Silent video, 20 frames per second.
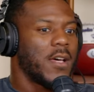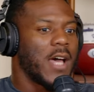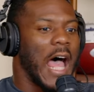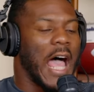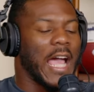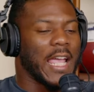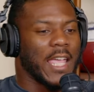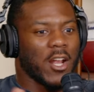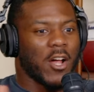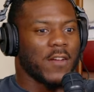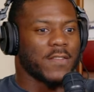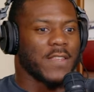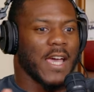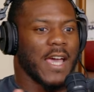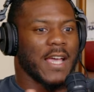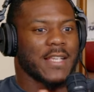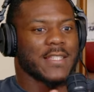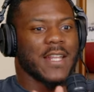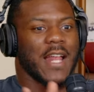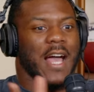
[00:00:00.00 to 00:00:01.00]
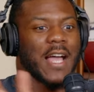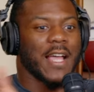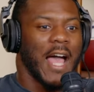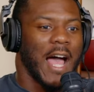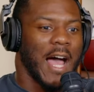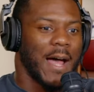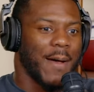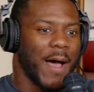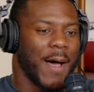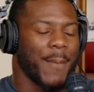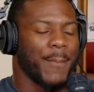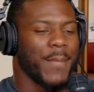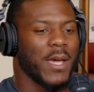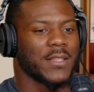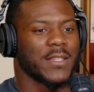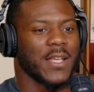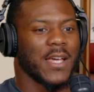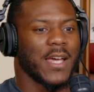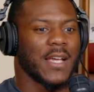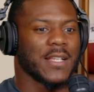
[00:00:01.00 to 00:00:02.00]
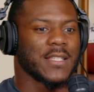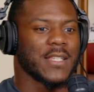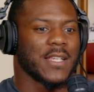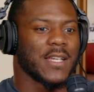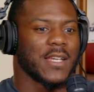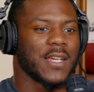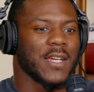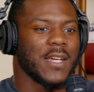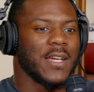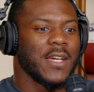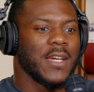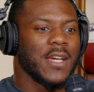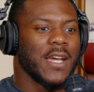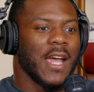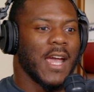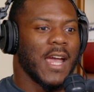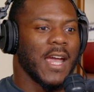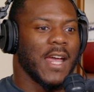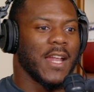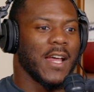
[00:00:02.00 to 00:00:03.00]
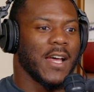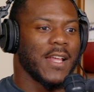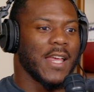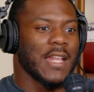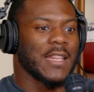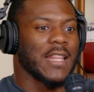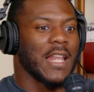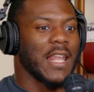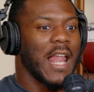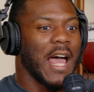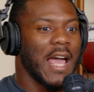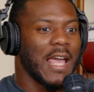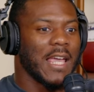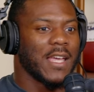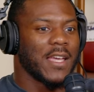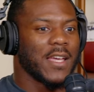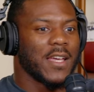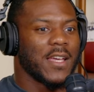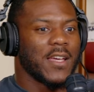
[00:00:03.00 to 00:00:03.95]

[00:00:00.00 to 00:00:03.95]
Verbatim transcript: I get off the exit. I make the exit and at the light.